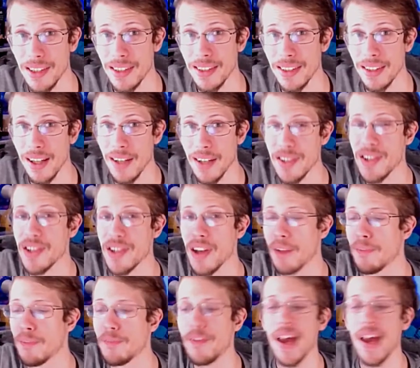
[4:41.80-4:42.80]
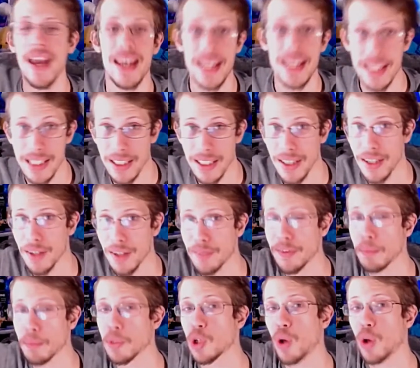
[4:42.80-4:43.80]
a fade
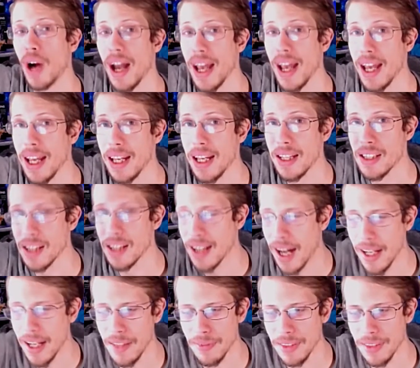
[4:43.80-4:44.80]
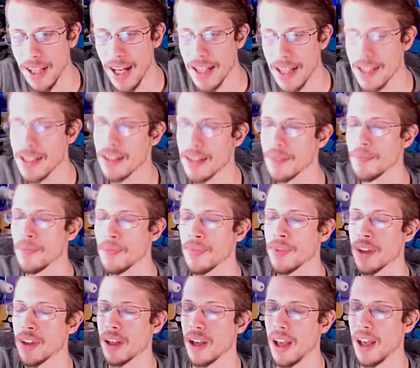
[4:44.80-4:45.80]
from gray to kind of light,
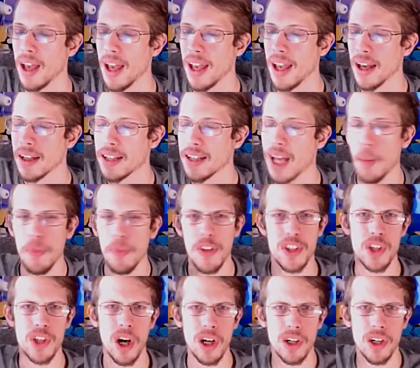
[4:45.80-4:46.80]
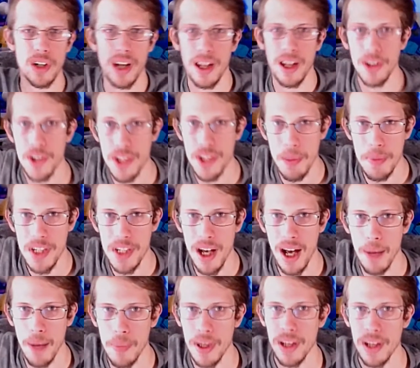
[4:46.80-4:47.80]
and kept the darker colors up
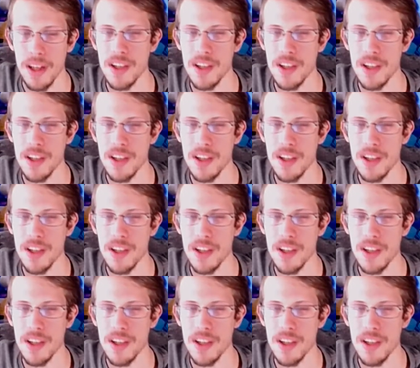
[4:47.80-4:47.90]
top.